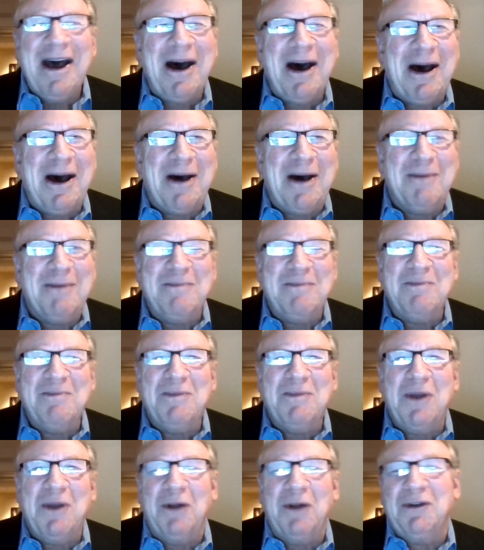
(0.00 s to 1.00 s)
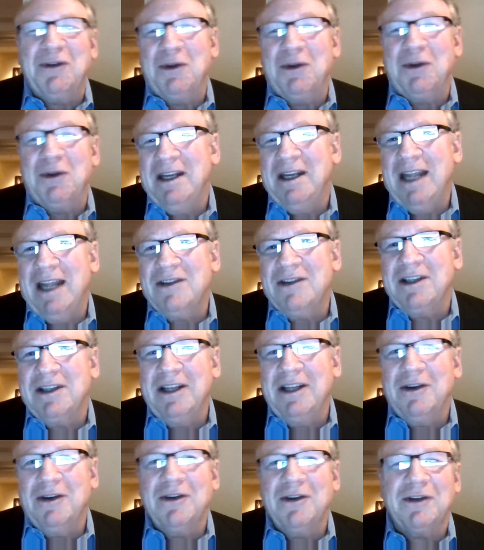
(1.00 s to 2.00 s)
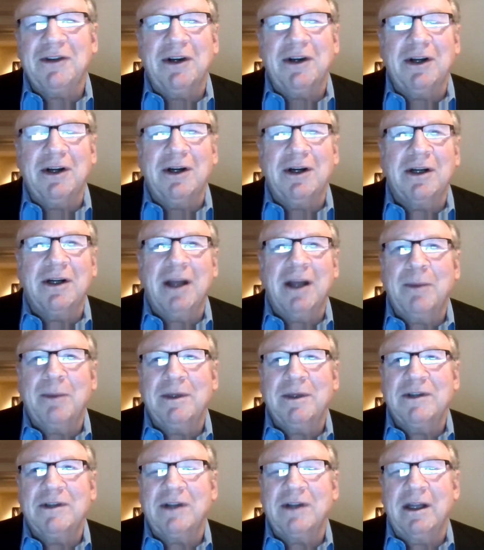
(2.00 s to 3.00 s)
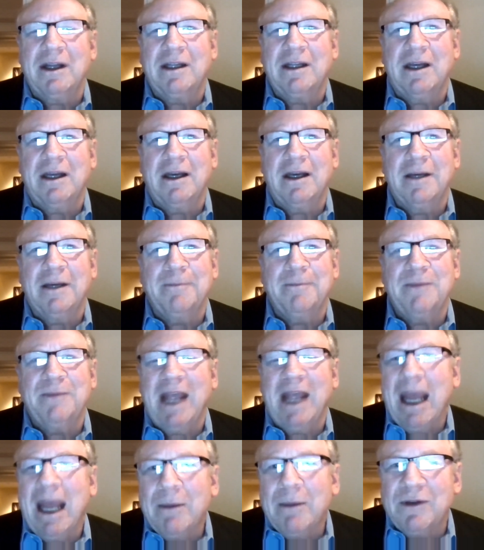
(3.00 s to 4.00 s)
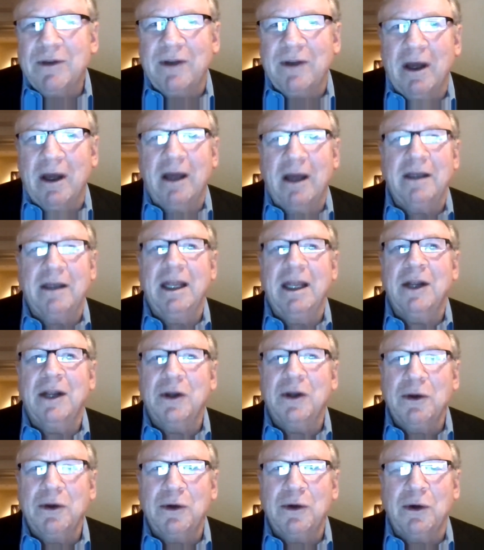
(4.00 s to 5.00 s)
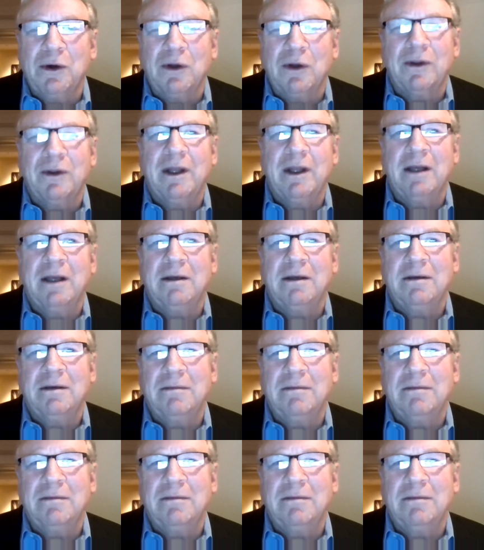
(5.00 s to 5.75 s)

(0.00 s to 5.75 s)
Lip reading: So today's leaders are companies like Amazon and Google that